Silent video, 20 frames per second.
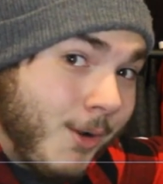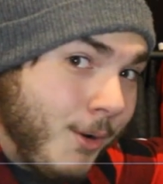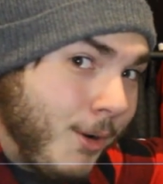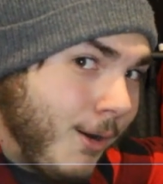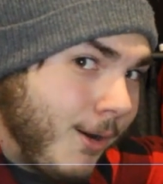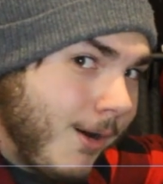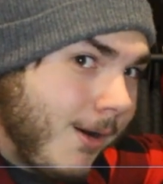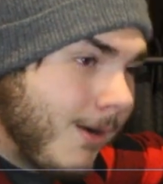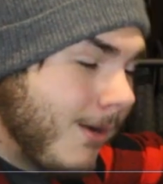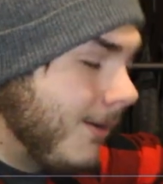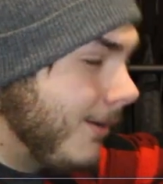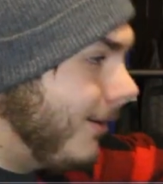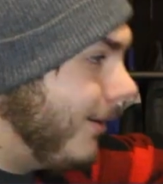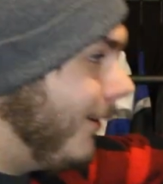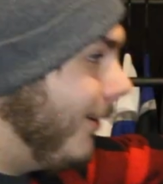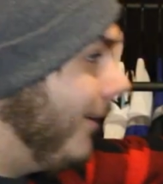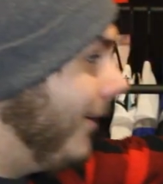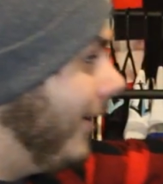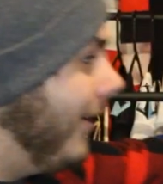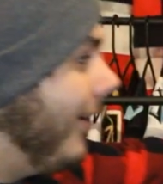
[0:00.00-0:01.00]
Hart
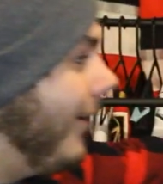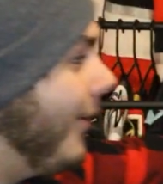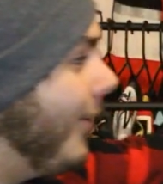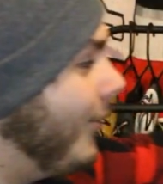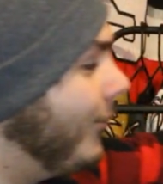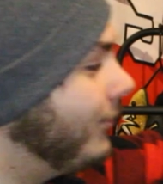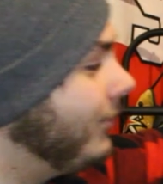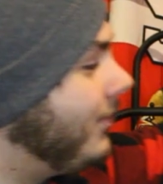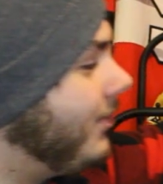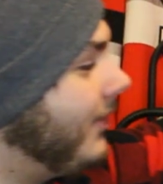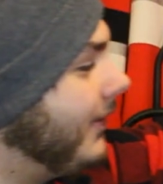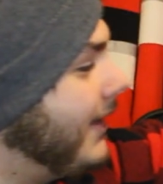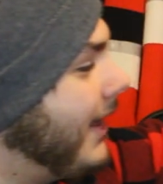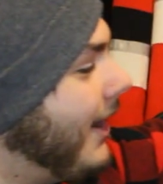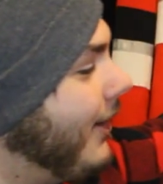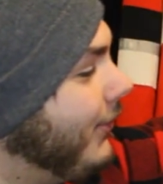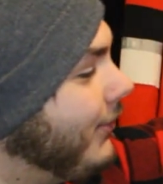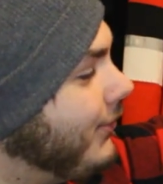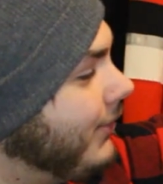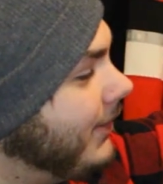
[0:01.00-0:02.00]
owns the
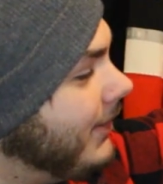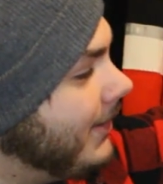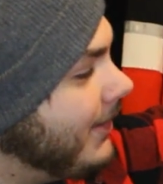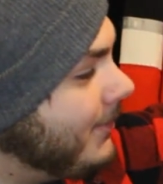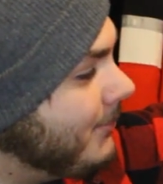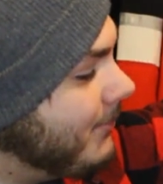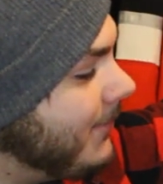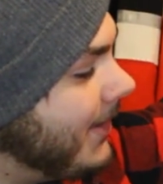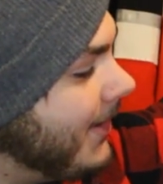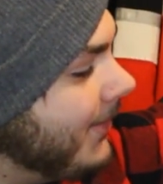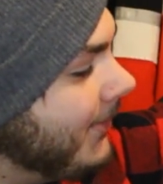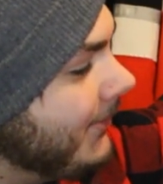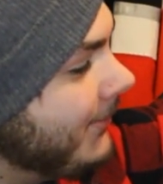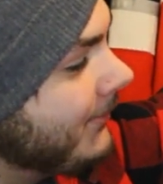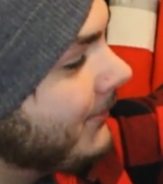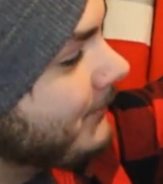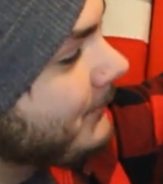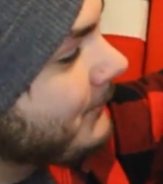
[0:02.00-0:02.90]
Calgary Hitmen.